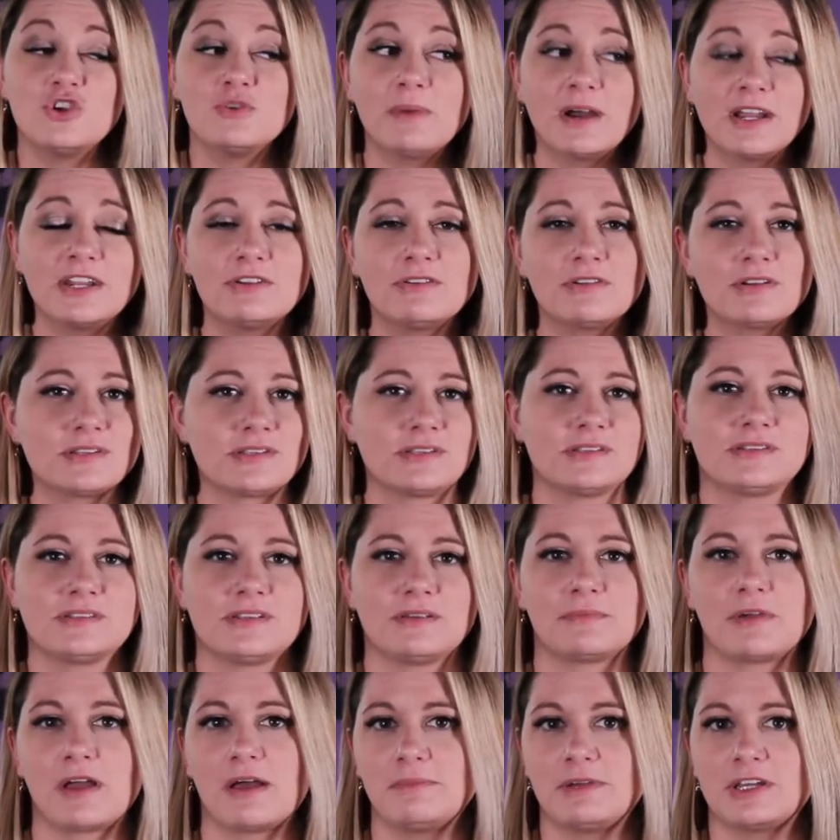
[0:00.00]
You might notice in
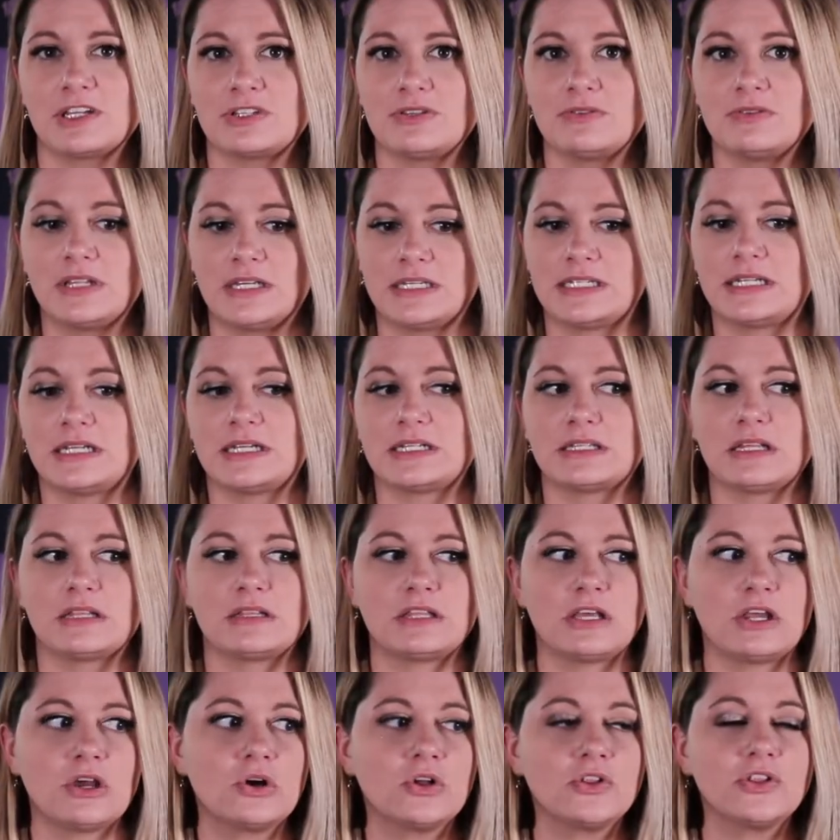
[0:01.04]
some coming soon listings
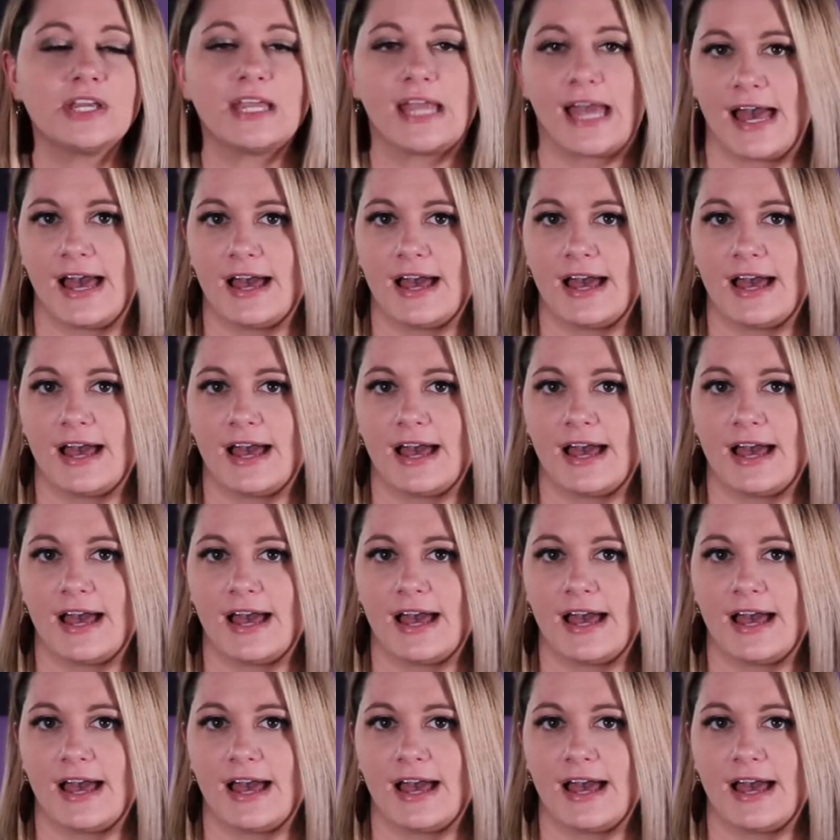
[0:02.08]
that they only